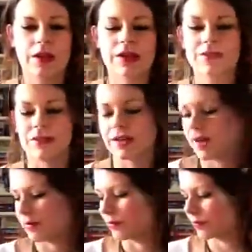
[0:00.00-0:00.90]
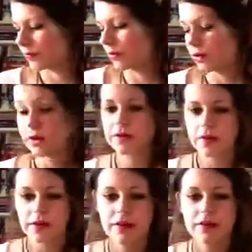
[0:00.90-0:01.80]
Anyway, yeah.
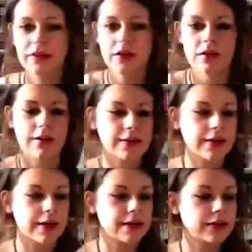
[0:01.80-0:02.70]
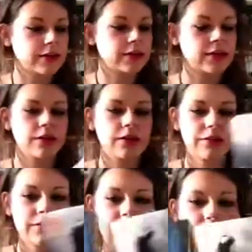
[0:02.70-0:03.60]
I, again,
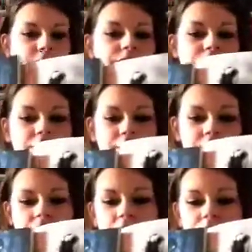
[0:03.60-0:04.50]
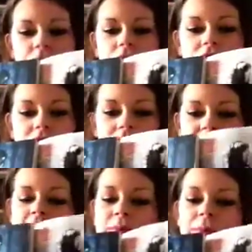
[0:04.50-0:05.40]
love the covers of
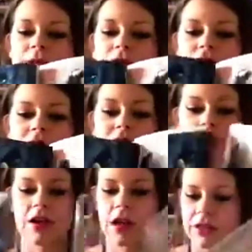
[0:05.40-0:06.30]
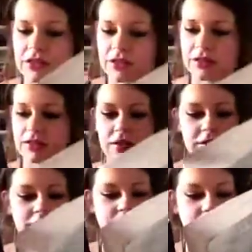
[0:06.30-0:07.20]
these books. I
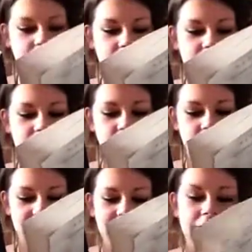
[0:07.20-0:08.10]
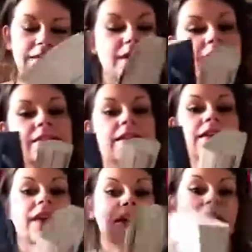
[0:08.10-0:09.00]
think they look
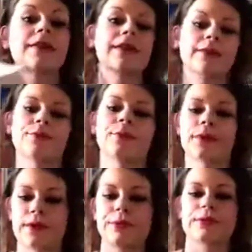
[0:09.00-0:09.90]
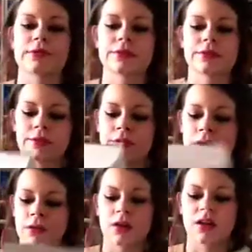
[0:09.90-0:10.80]
fantastic. And like everyone else,
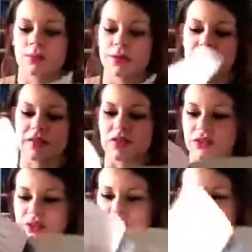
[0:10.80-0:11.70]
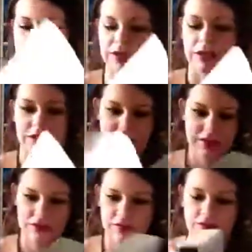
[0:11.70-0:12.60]
I am bloody annoyed with, like,
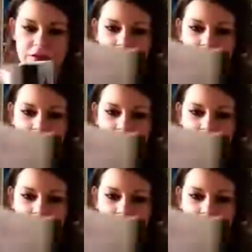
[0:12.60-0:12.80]
hang on,